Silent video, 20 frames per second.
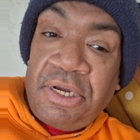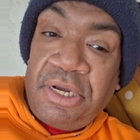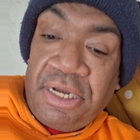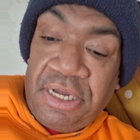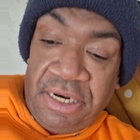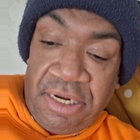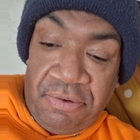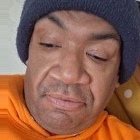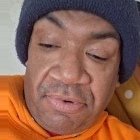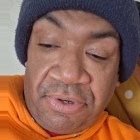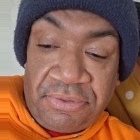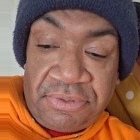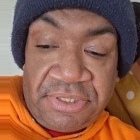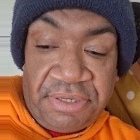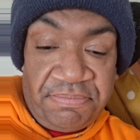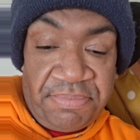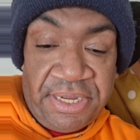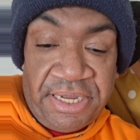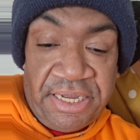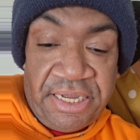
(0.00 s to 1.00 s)
and they want the
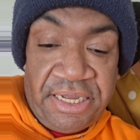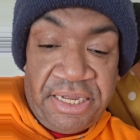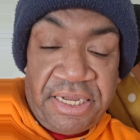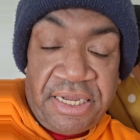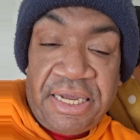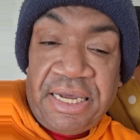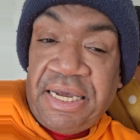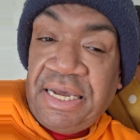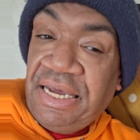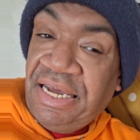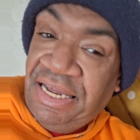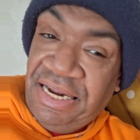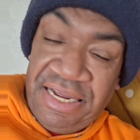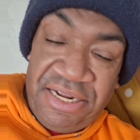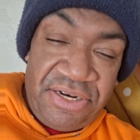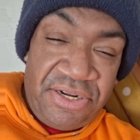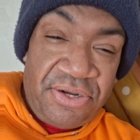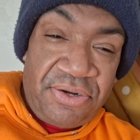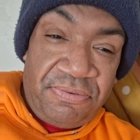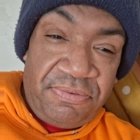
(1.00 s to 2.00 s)
bag and they
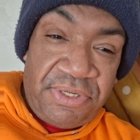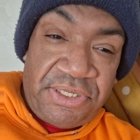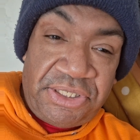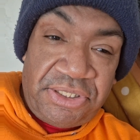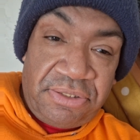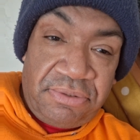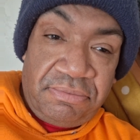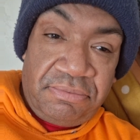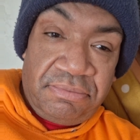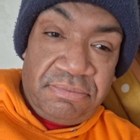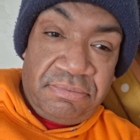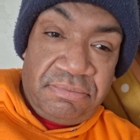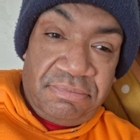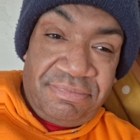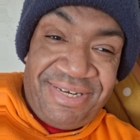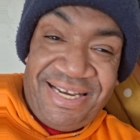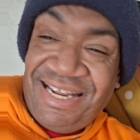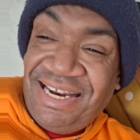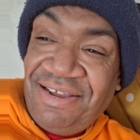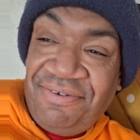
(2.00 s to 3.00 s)
done with you.
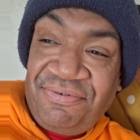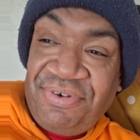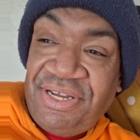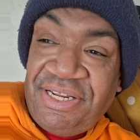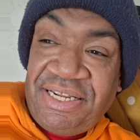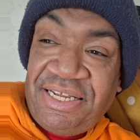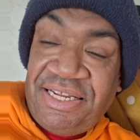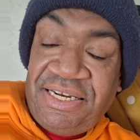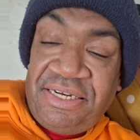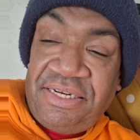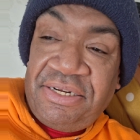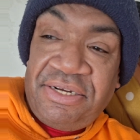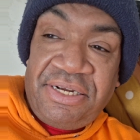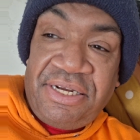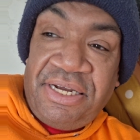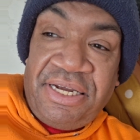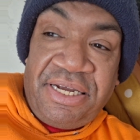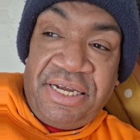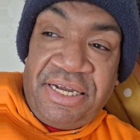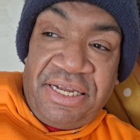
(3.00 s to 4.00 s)
And they really,
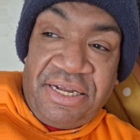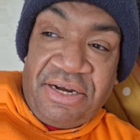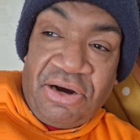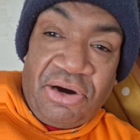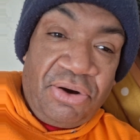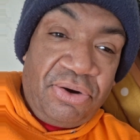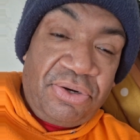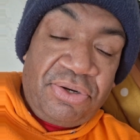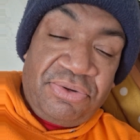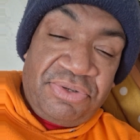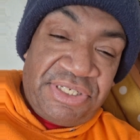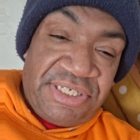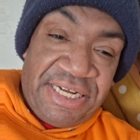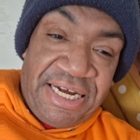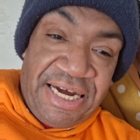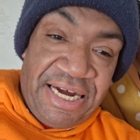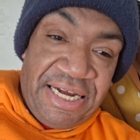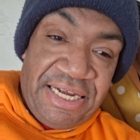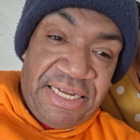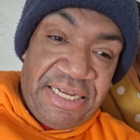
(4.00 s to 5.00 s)
all those
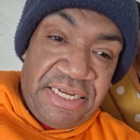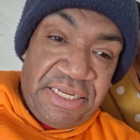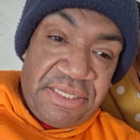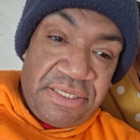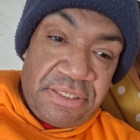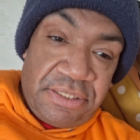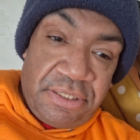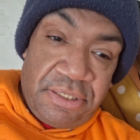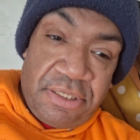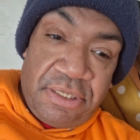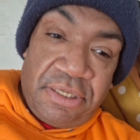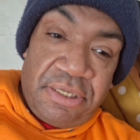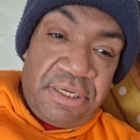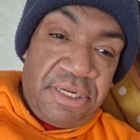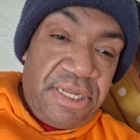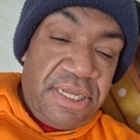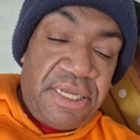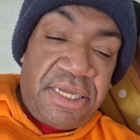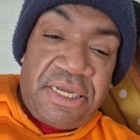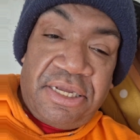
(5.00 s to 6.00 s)
tie-ins,
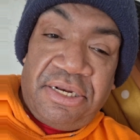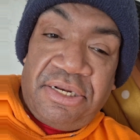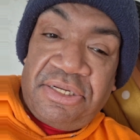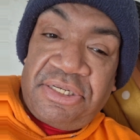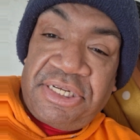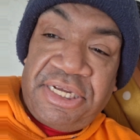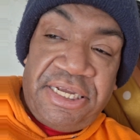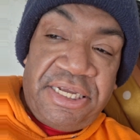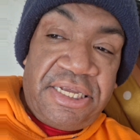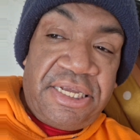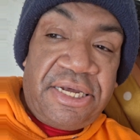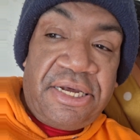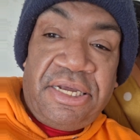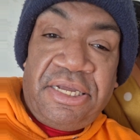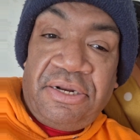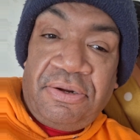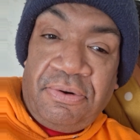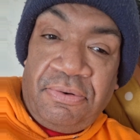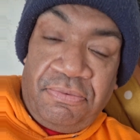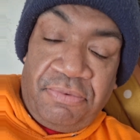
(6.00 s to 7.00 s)
they can take
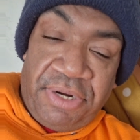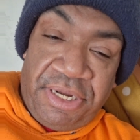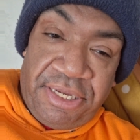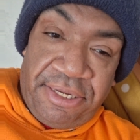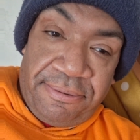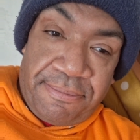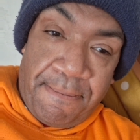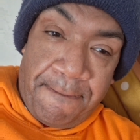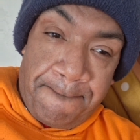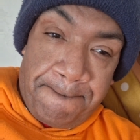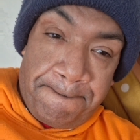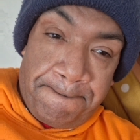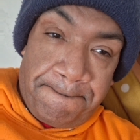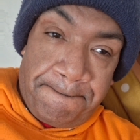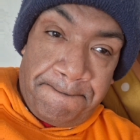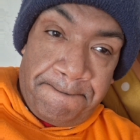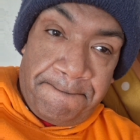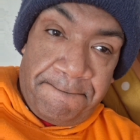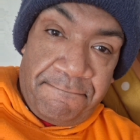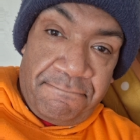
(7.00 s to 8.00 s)
it away.
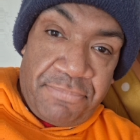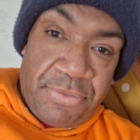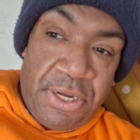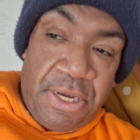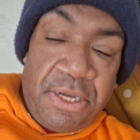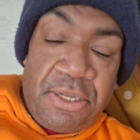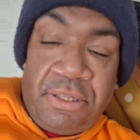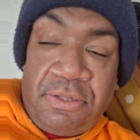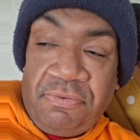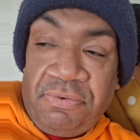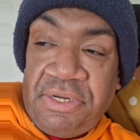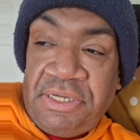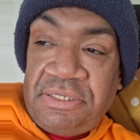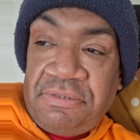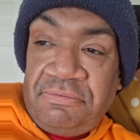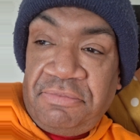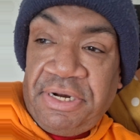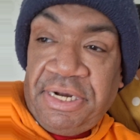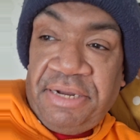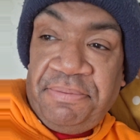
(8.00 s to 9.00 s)
The
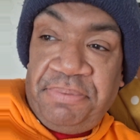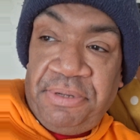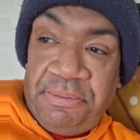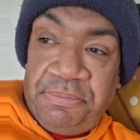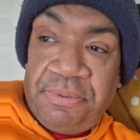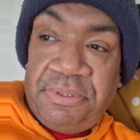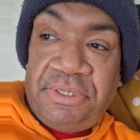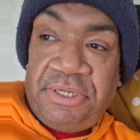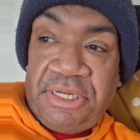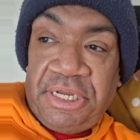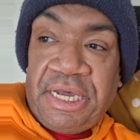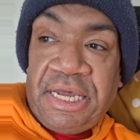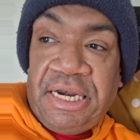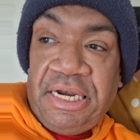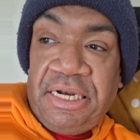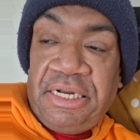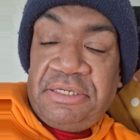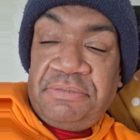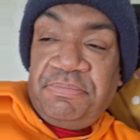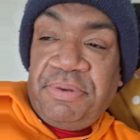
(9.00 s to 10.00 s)
reason why people look at
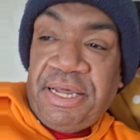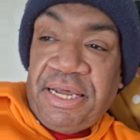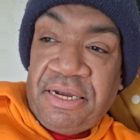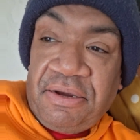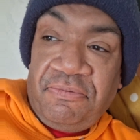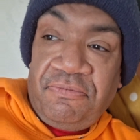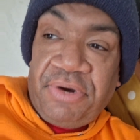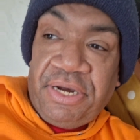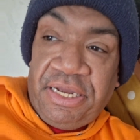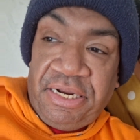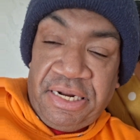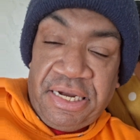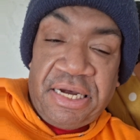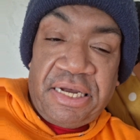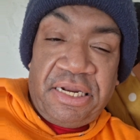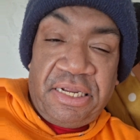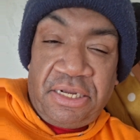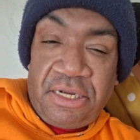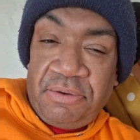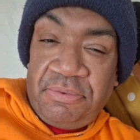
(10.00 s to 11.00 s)
it as black and white and how
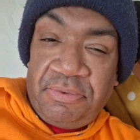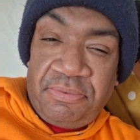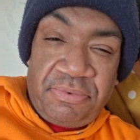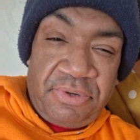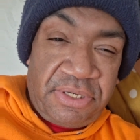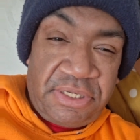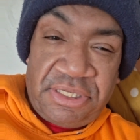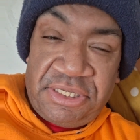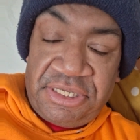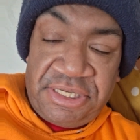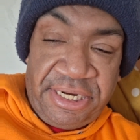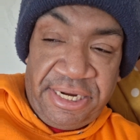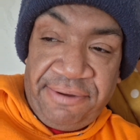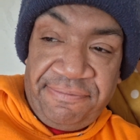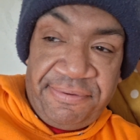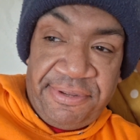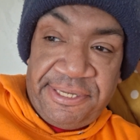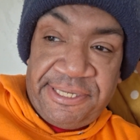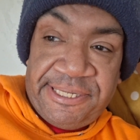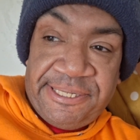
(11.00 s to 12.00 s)
they come up, because it's
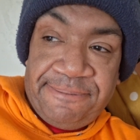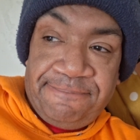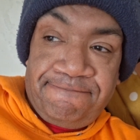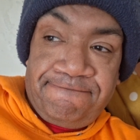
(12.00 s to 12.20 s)
obvious.